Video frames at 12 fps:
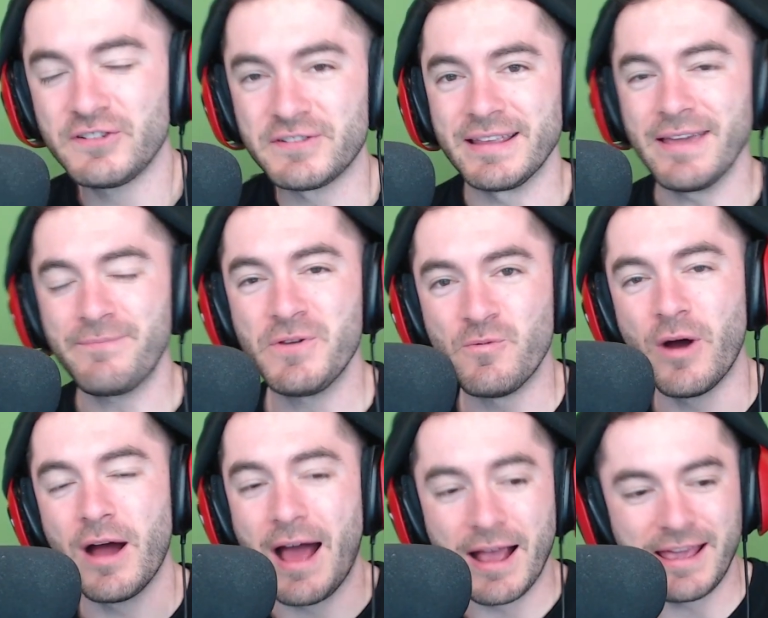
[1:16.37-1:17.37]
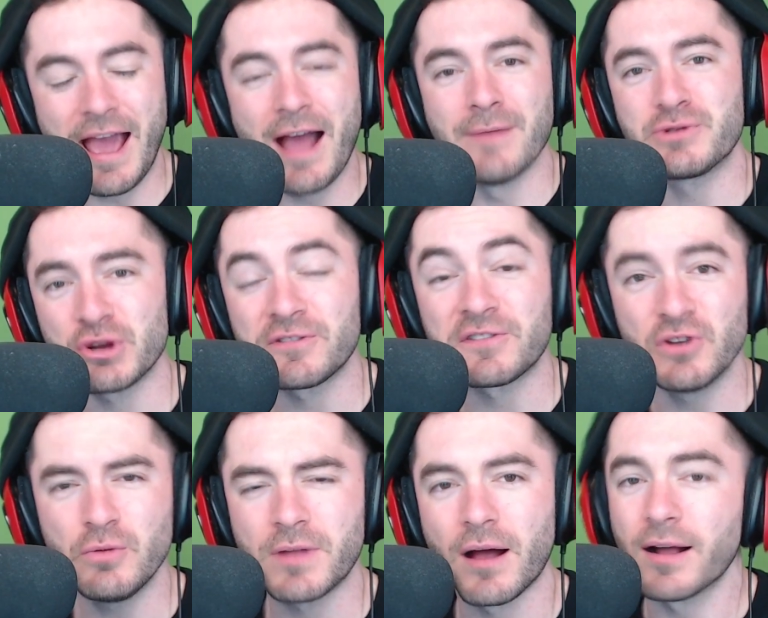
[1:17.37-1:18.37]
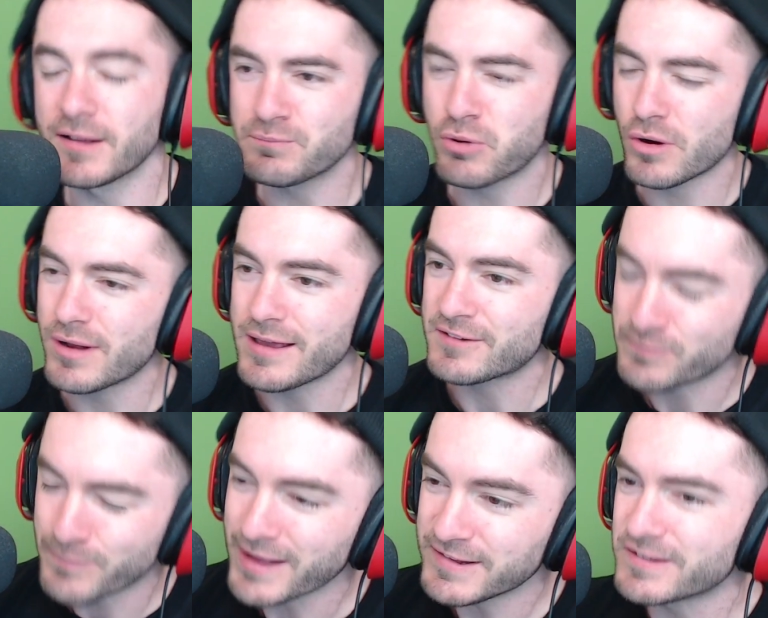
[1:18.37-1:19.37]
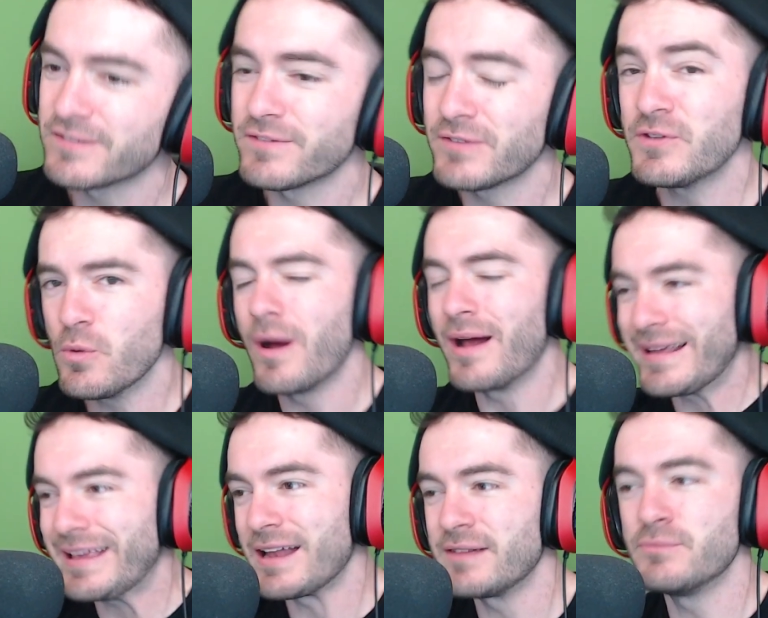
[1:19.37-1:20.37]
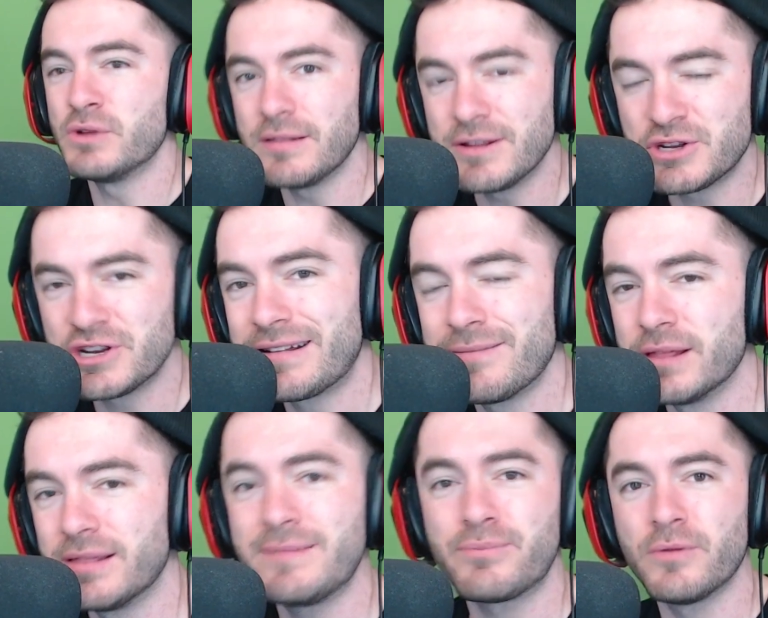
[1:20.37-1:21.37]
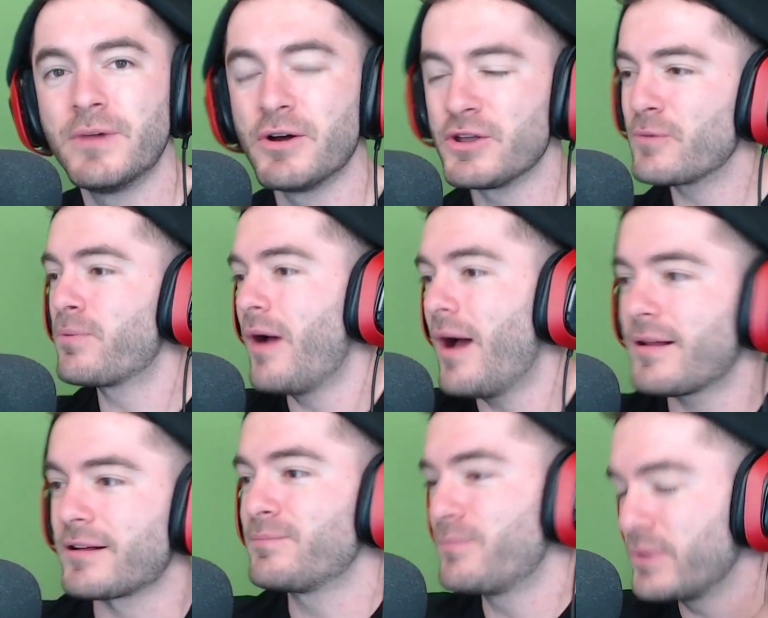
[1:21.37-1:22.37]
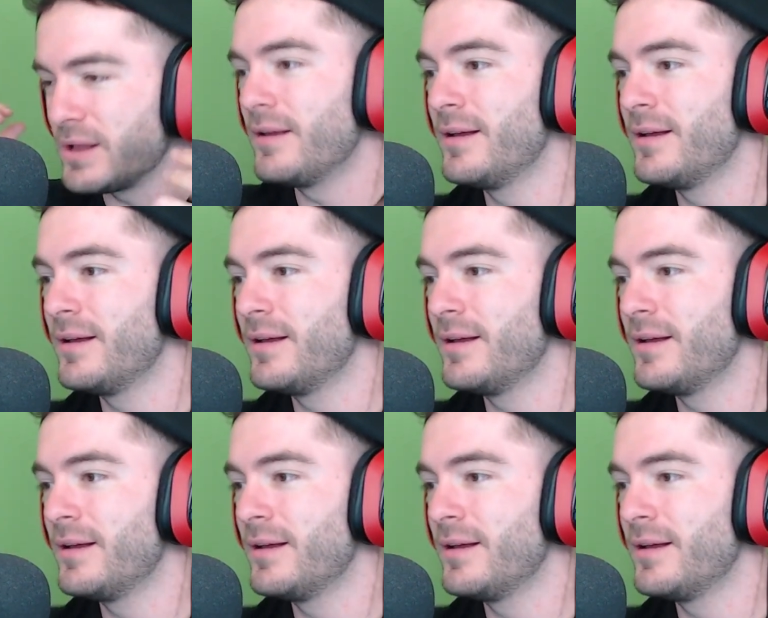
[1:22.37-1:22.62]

Just if you want, I'm sure Snoop Dogg is pretty expensive if you want to get him to legitimately promote your product, but